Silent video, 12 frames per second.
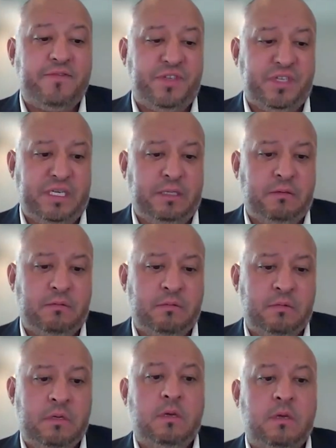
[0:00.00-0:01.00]
have seen
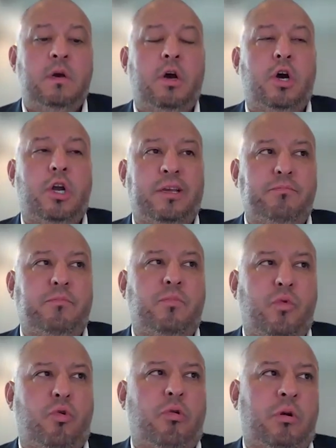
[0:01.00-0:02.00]
on a
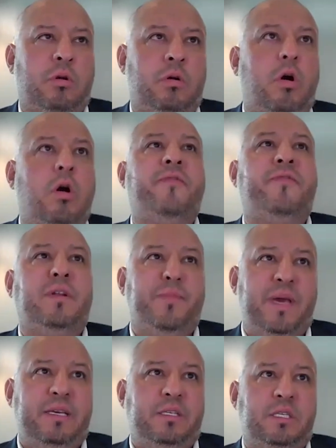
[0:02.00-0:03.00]
more often
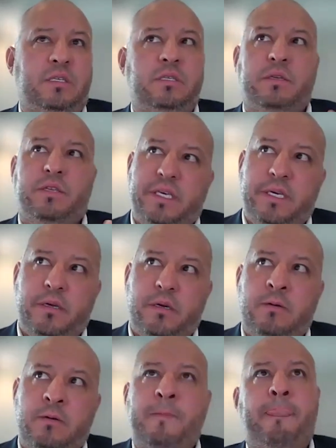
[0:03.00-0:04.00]
basis,
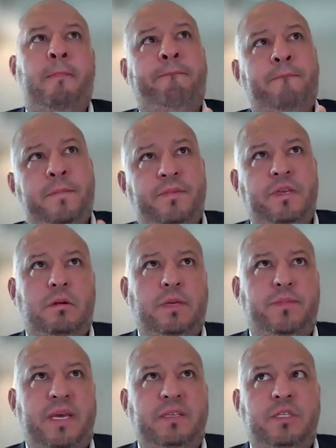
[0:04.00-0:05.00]
year
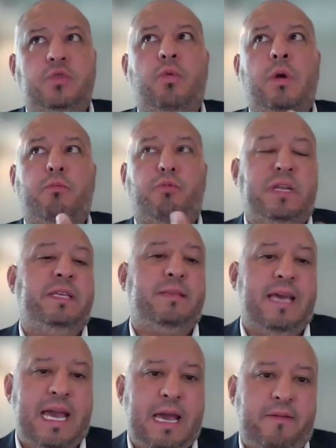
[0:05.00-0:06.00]
yearly basis, where we need
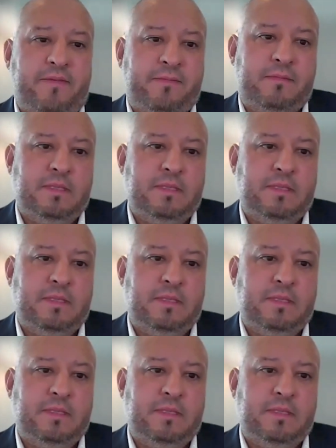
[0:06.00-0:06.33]
to have